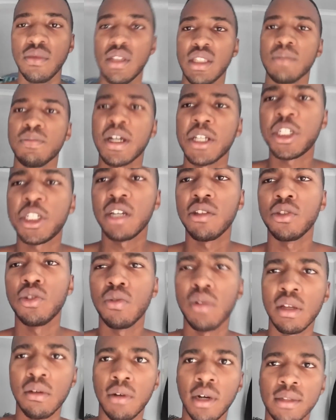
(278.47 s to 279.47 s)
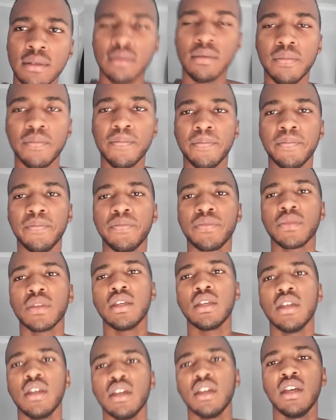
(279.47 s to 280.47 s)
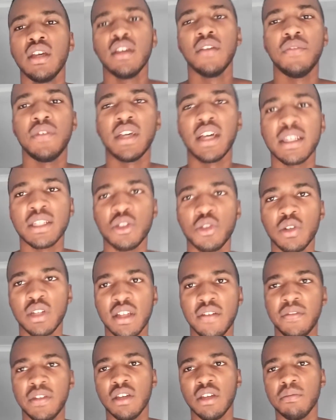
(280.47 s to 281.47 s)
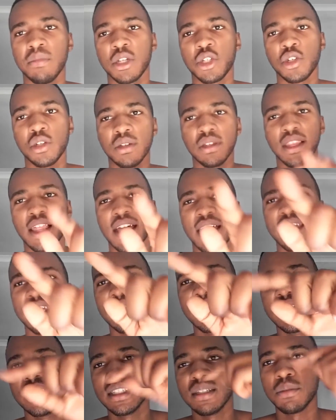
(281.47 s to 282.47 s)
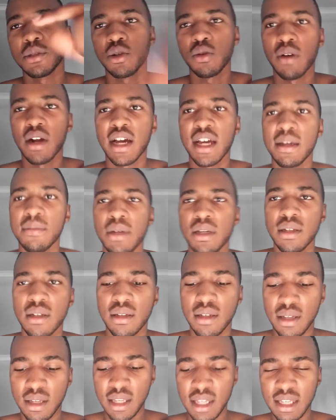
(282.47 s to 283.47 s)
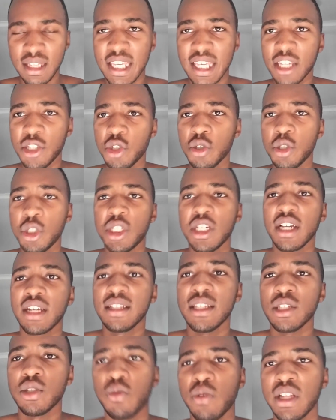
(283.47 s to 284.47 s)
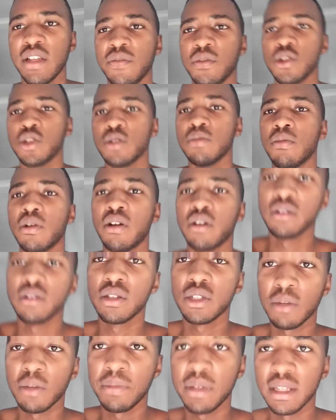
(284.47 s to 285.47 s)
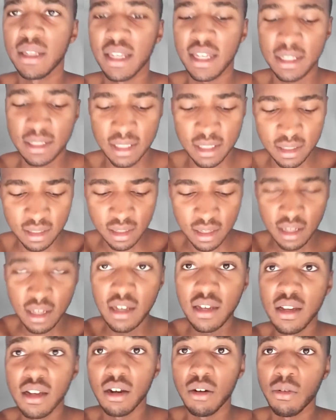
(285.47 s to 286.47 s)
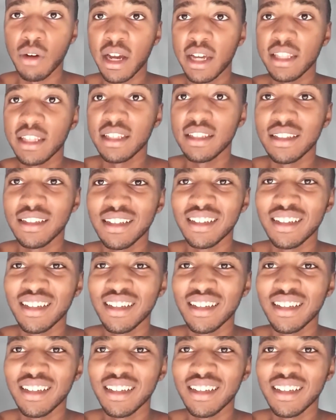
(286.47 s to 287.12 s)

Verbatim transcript: It's my channel, do what I want. If you guys enjoyed that video, make sure you like, subscribe, and get your checklist ready for tomorrow. Stop being lazy. Write it.